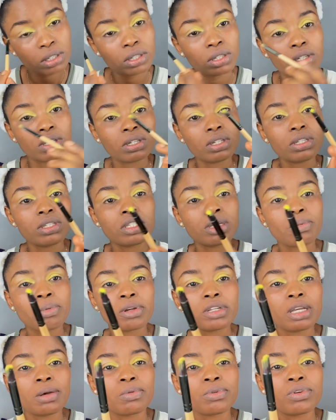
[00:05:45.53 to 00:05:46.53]
This is the
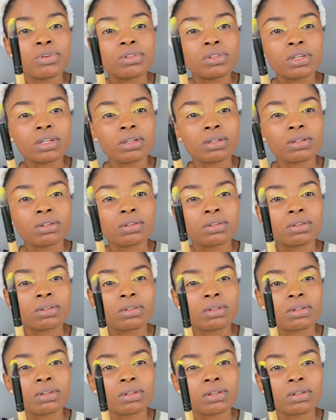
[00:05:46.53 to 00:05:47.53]
brush I'm using.
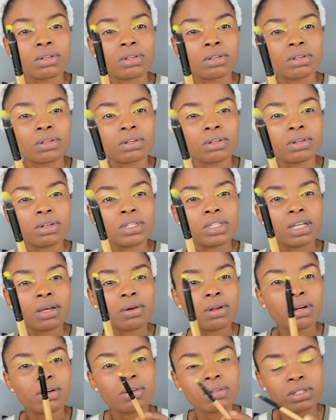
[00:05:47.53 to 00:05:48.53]
This is how
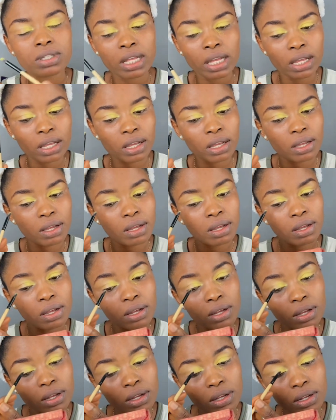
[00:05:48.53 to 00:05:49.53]
it looks like.
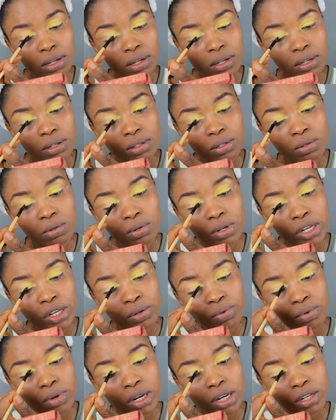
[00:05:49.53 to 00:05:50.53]
So it
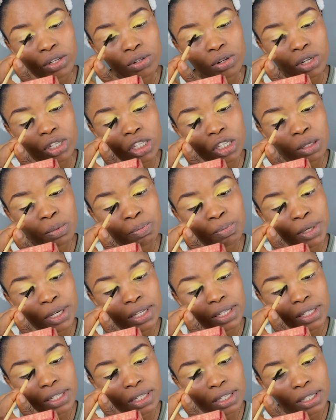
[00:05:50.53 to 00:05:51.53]
really just
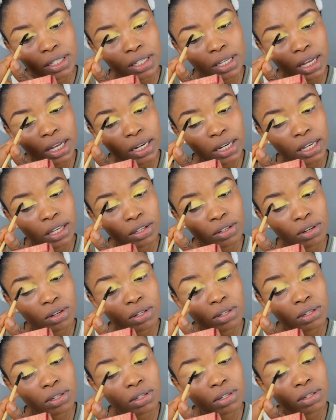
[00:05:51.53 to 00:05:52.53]
picked it and then
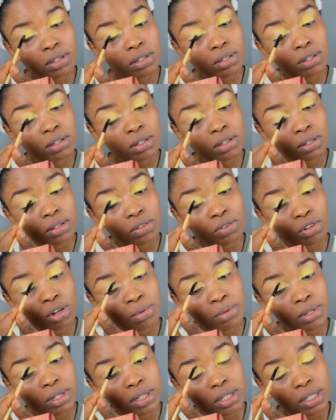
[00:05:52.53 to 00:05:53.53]
just
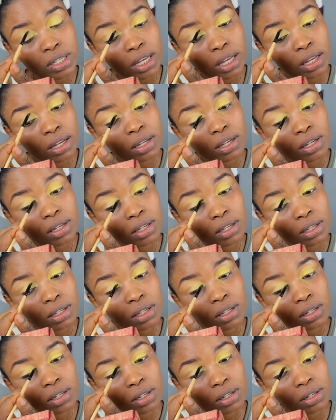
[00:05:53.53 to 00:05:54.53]
drops it there.
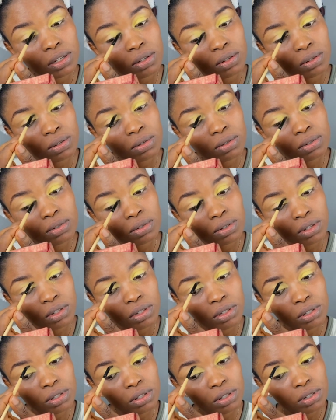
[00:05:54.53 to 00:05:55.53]
You know,
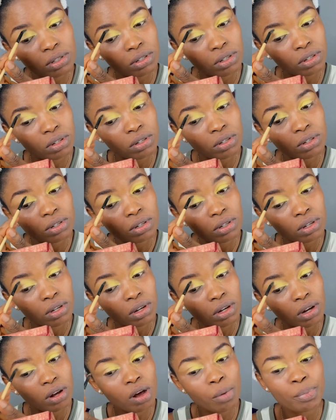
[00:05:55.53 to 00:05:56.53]
just
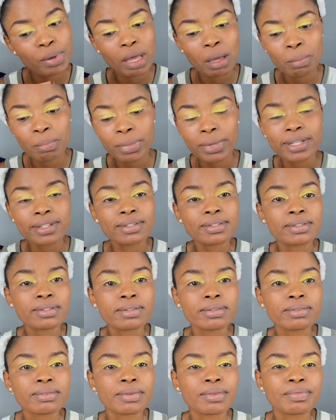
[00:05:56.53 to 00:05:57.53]
copy and paste,
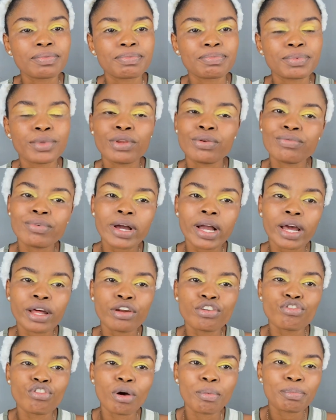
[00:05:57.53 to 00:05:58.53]
drag
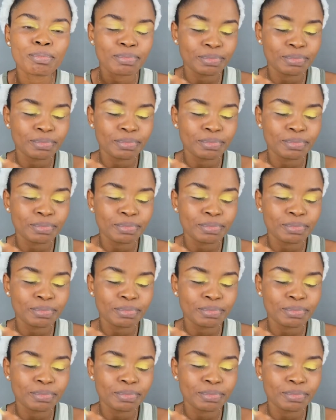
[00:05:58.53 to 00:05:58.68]
and drop.